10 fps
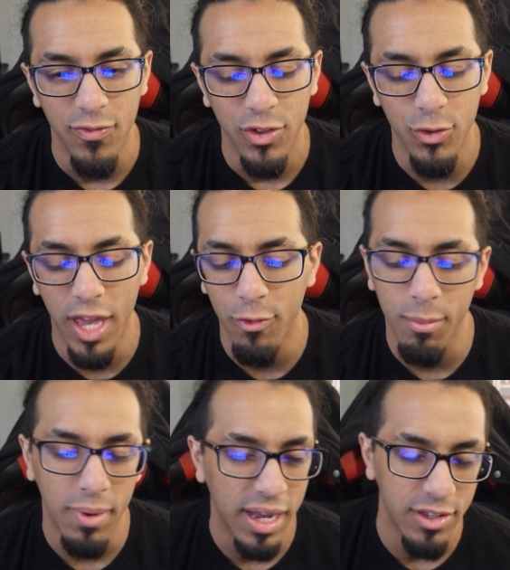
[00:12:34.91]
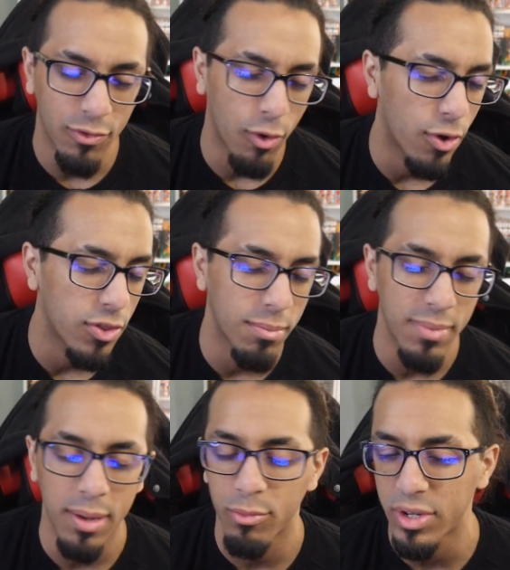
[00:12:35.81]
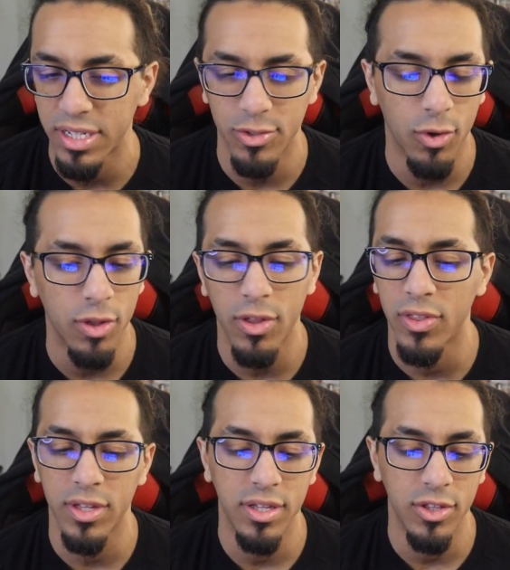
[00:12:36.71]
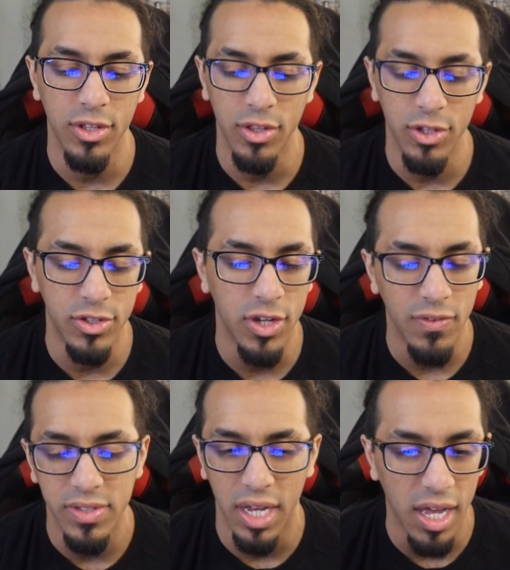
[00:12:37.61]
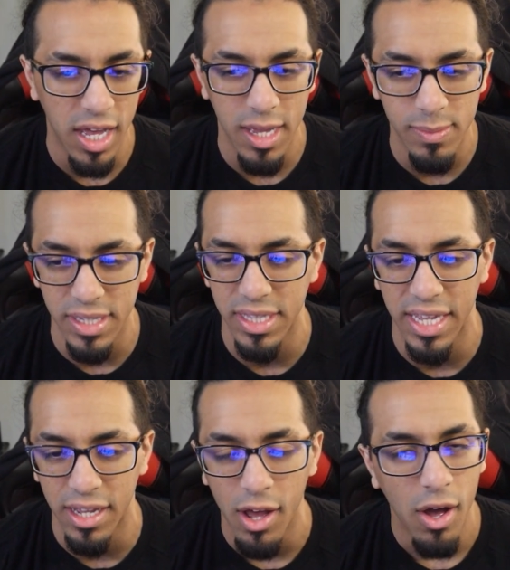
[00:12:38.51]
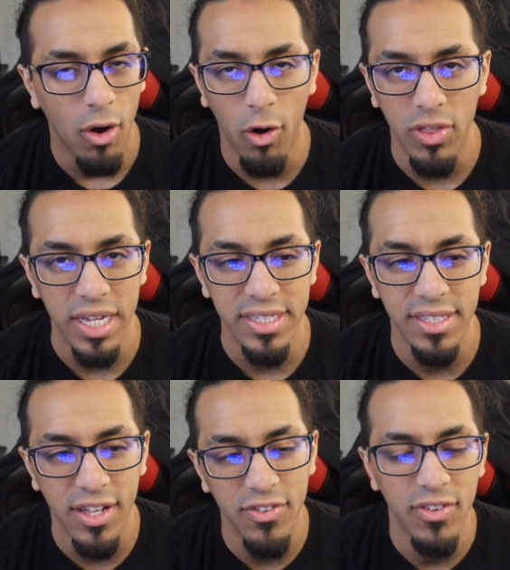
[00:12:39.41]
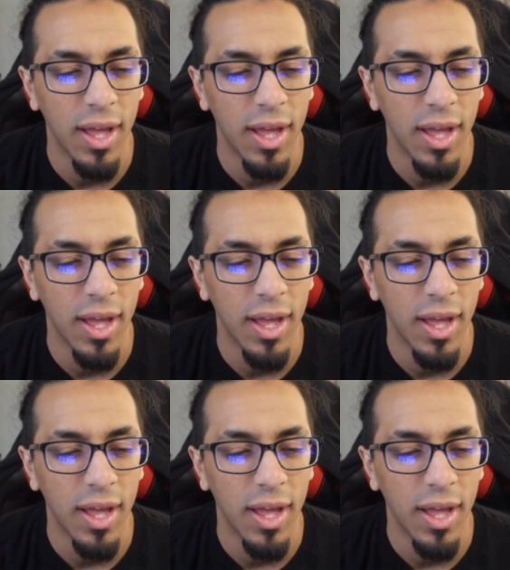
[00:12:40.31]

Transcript: you get reminded of all the memories and all of the tough times and like all that stuff.